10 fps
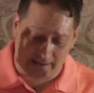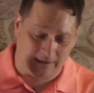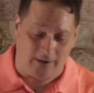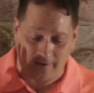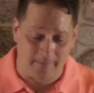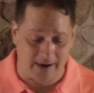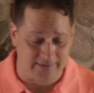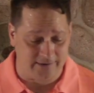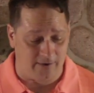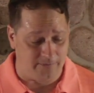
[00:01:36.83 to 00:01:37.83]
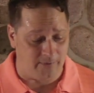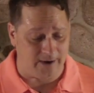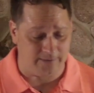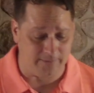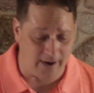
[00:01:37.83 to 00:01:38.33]
clutter myself
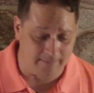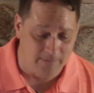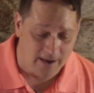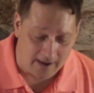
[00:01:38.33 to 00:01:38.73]
with, right?